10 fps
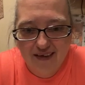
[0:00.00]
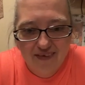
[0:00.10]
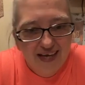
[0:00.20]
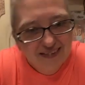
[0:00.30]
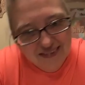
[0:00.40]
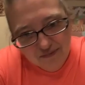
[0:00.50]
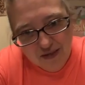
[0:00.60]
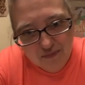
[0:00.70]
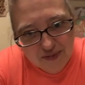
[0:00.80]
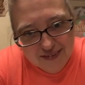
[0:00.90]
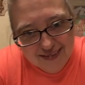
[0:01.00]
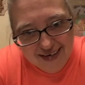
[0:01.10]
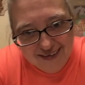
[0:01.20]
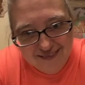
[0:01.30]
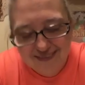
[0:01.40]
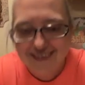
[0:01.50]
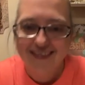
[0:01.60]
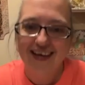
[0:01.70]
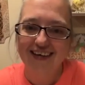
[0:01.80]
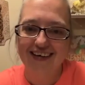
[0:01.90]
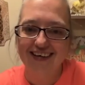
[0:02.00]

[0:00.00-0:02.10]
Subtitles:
had some ups and downs.